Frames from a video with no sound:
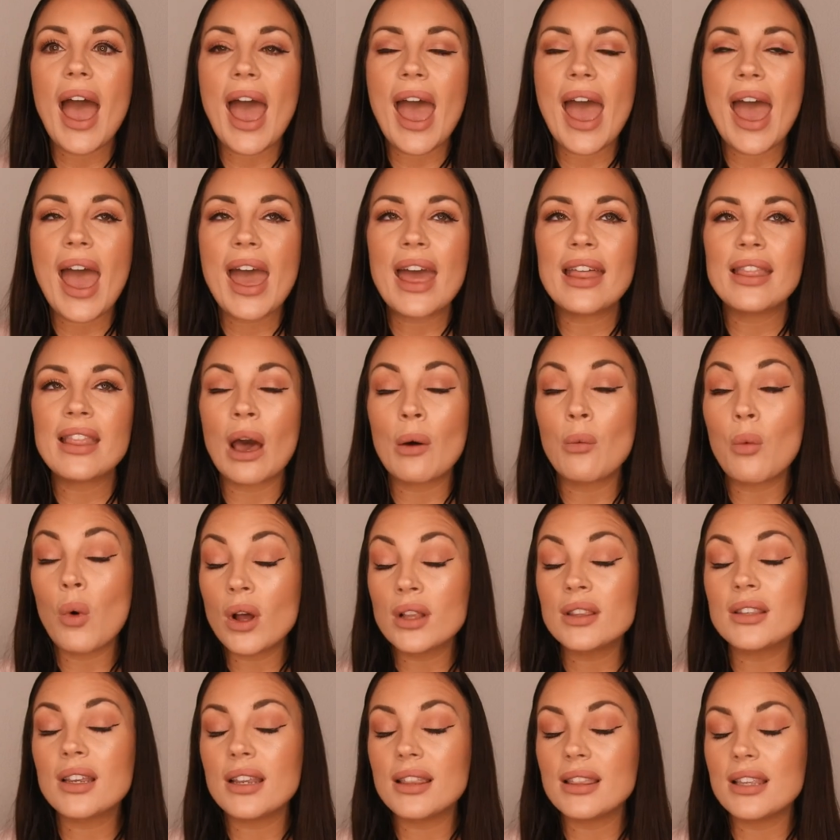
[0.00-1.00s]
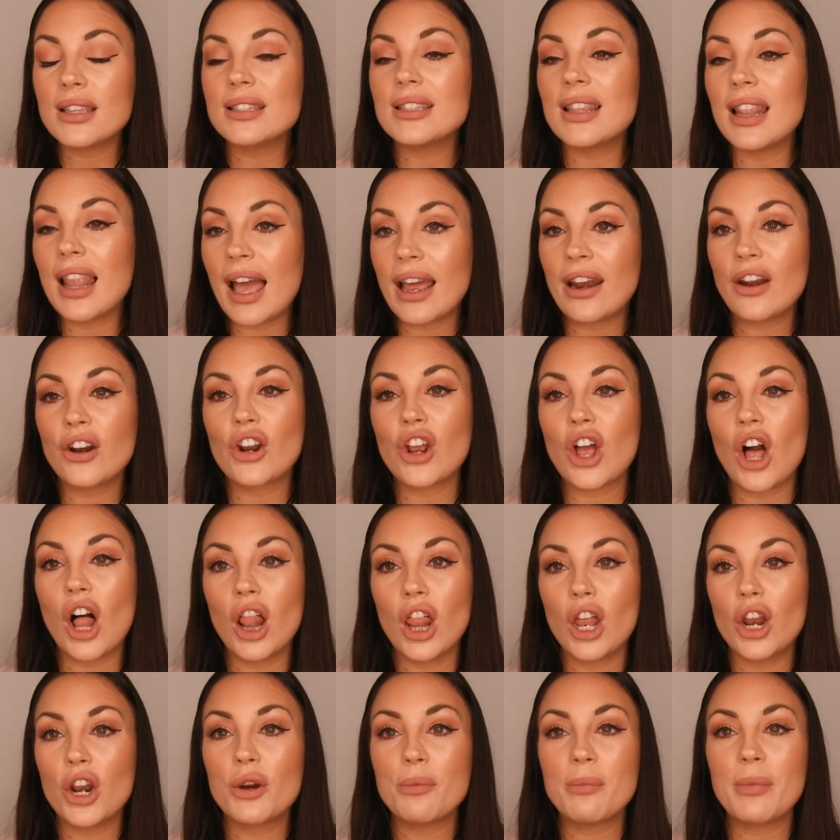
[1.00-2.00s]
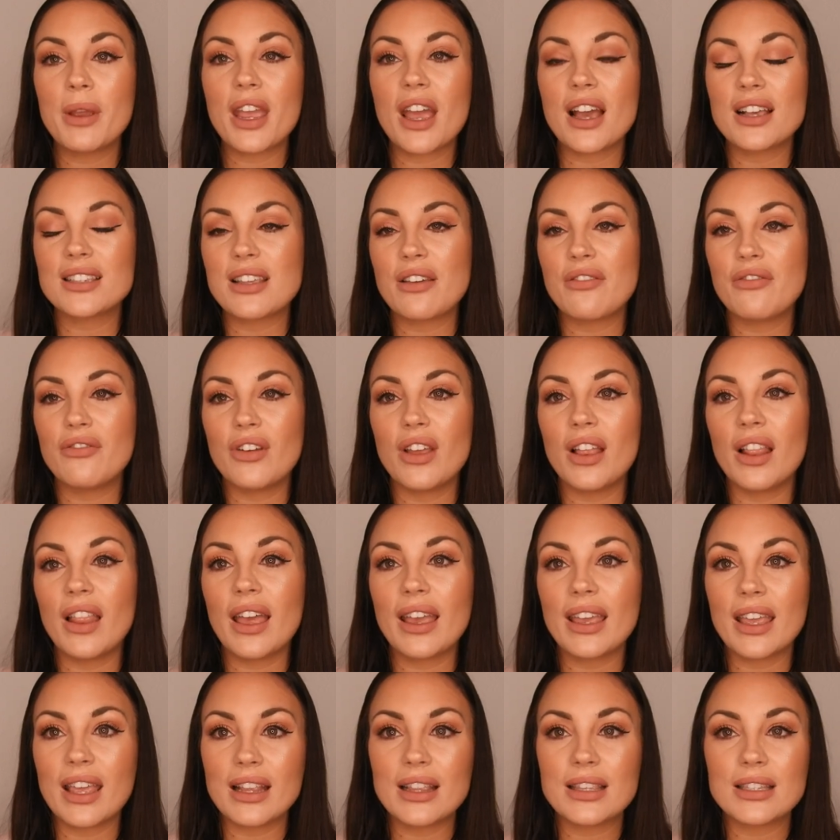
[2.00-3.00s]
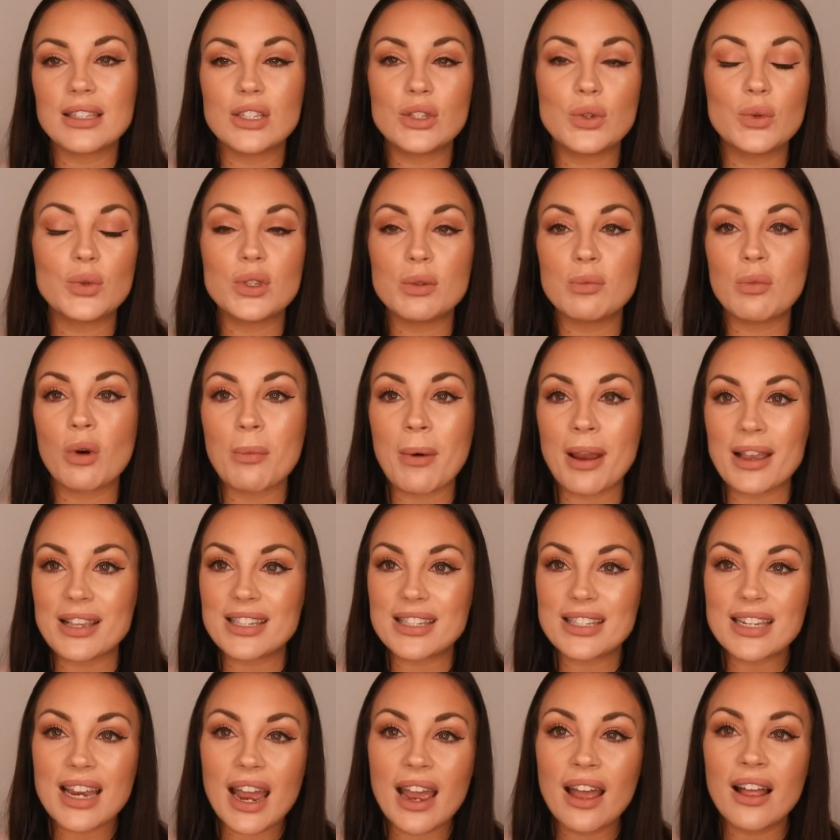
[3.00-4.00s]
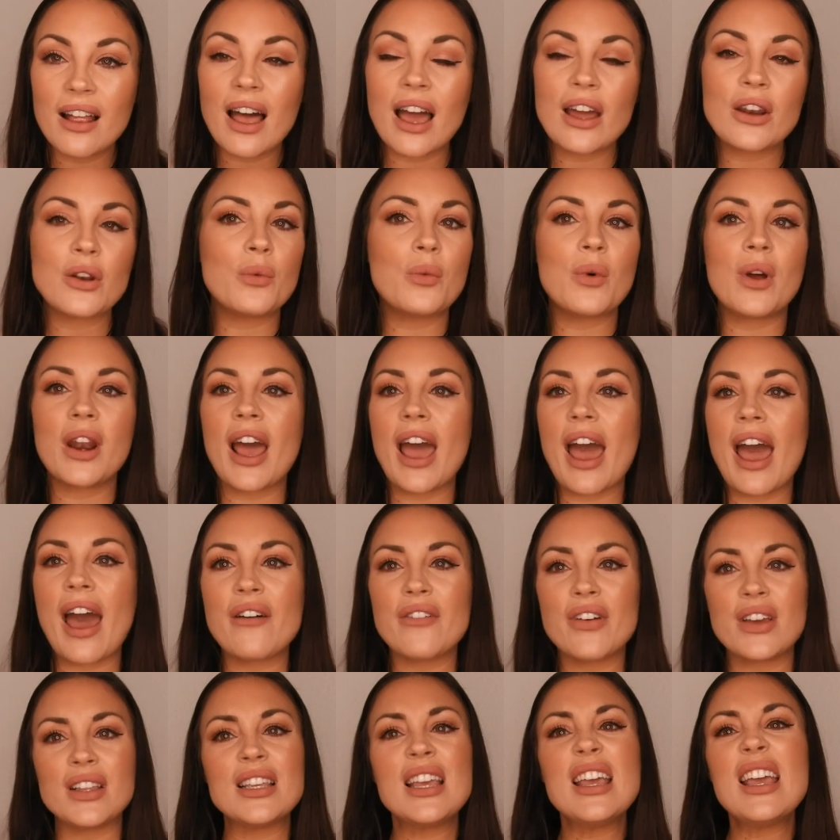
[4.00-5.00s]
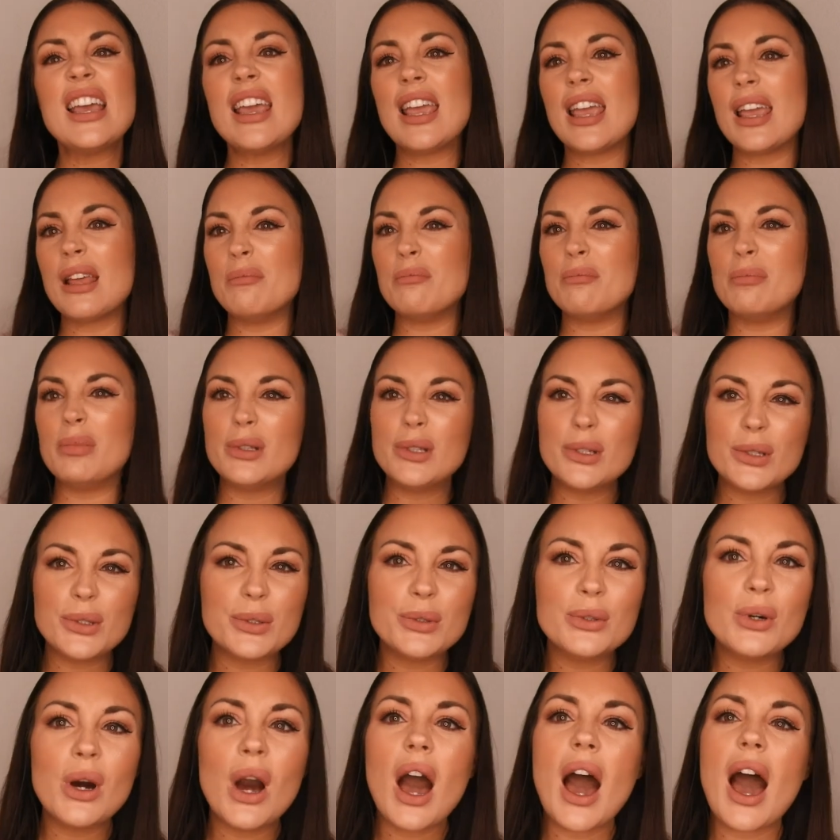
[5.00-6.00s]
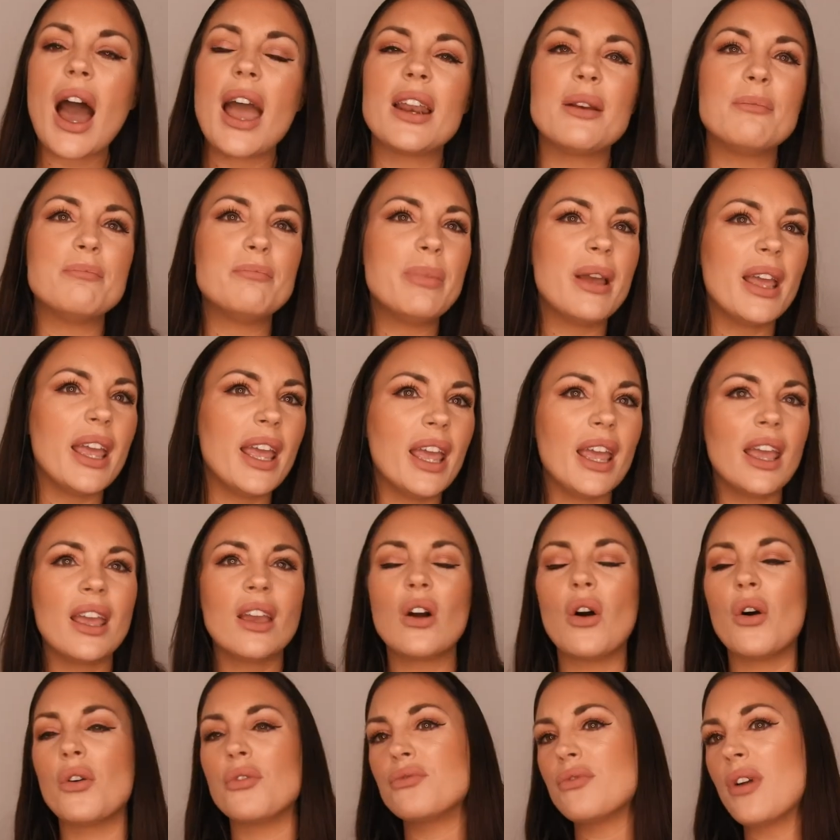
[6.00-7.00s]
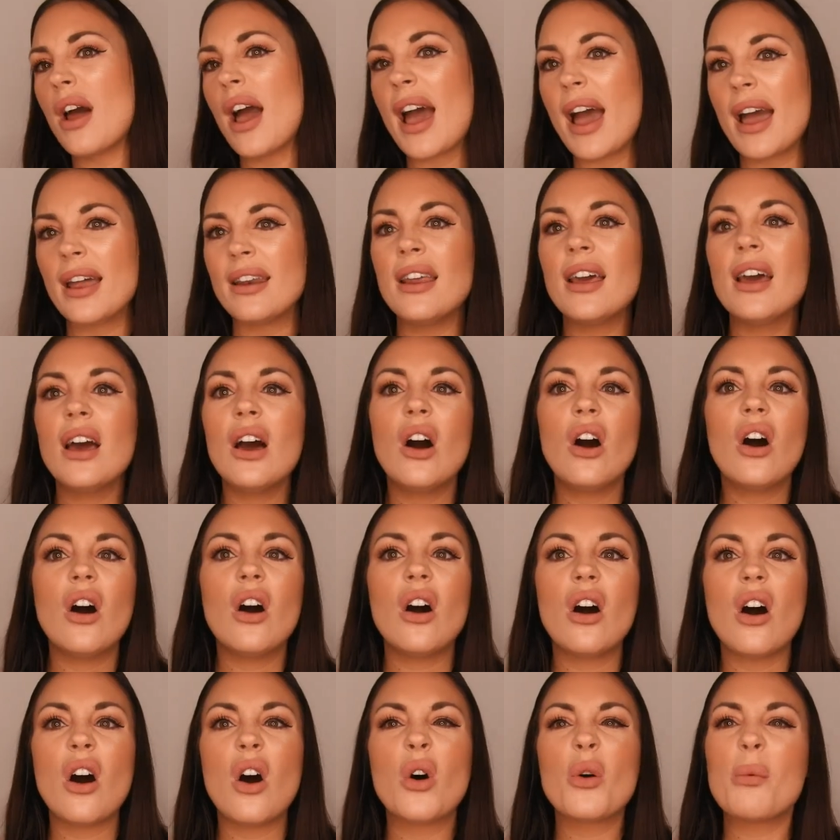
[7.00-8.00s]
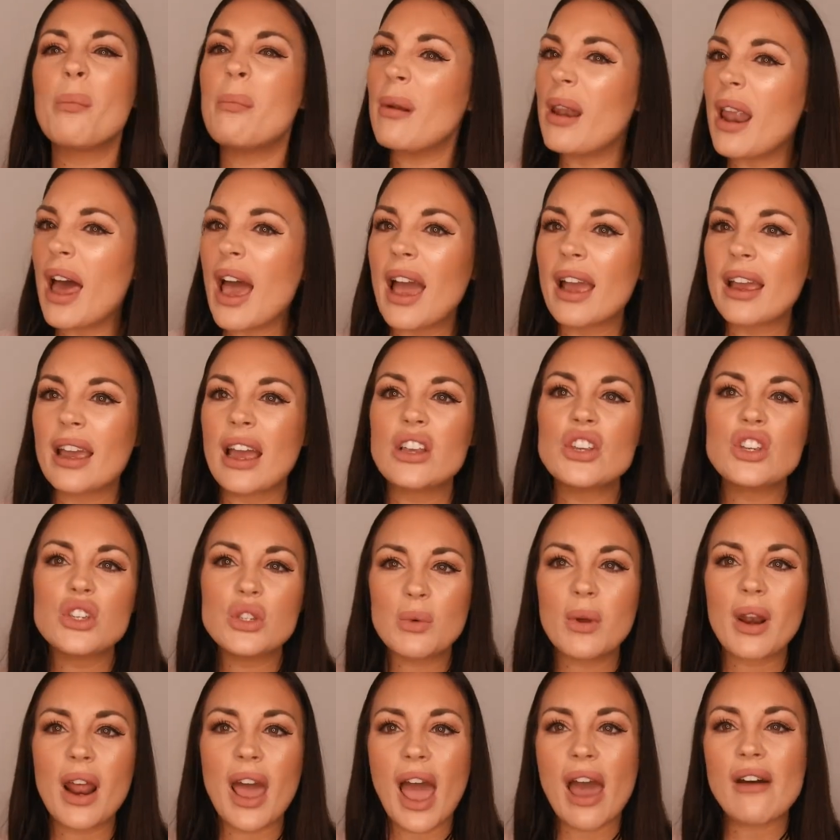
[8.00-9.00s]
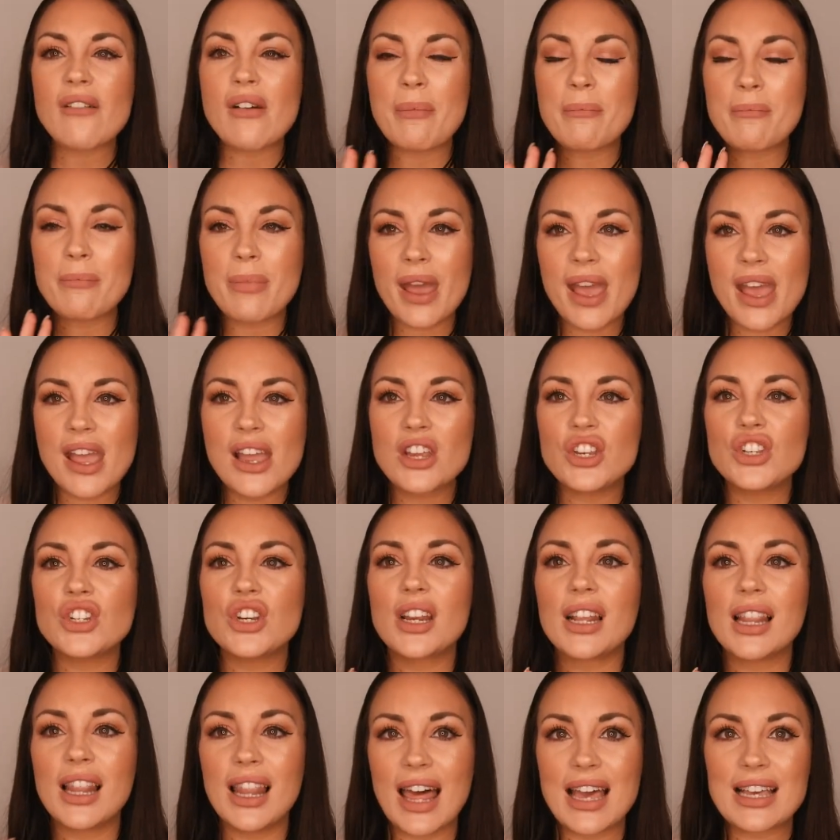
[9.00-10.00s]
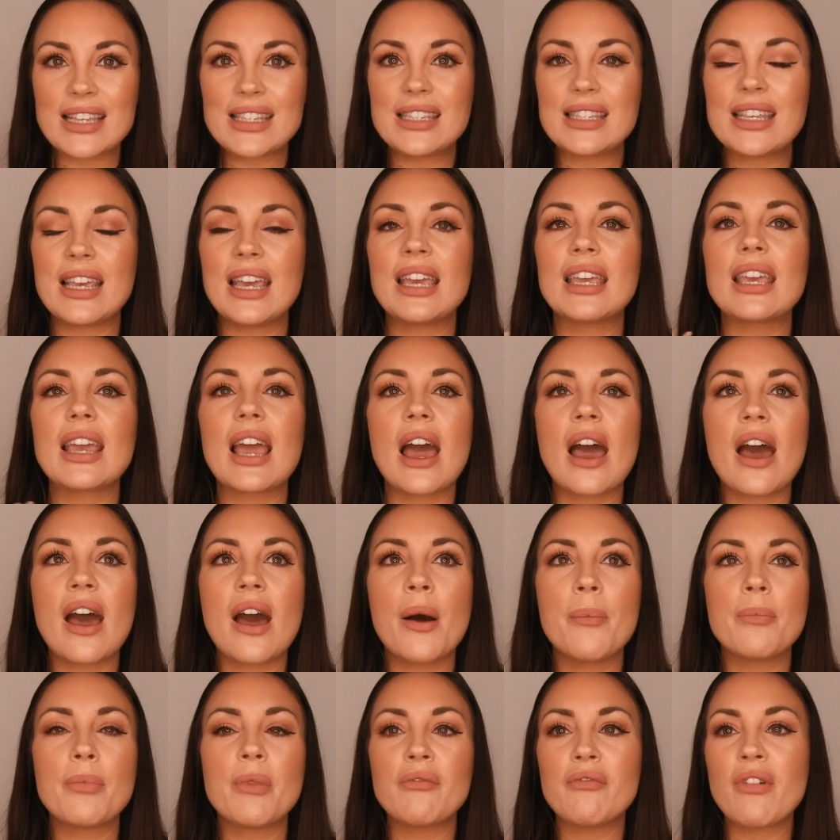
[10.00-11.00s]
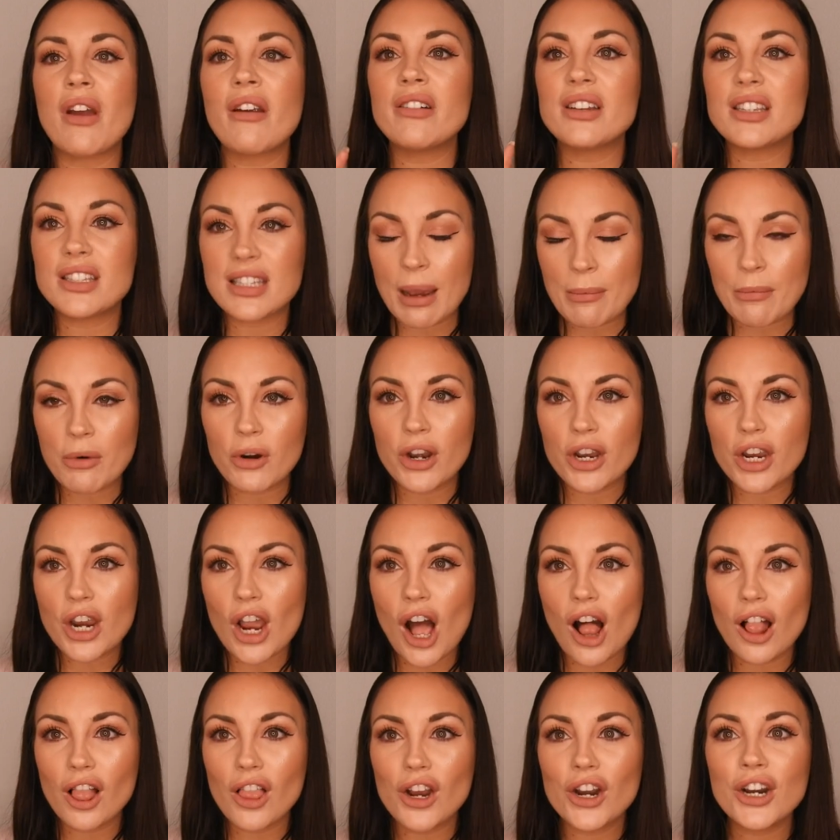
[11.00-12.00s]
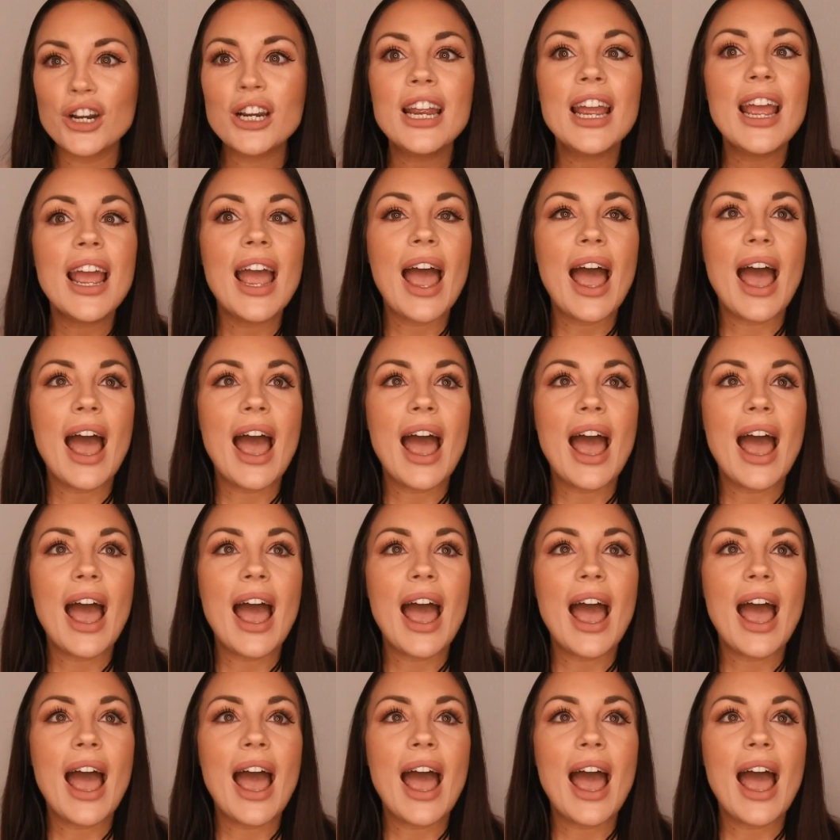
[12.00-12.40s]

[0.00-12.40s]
And I want it in this lighter color because I feel like it suits more my style. I don't want to have it in blue and pink or red or black. I just want to have a beige classic, very summery color.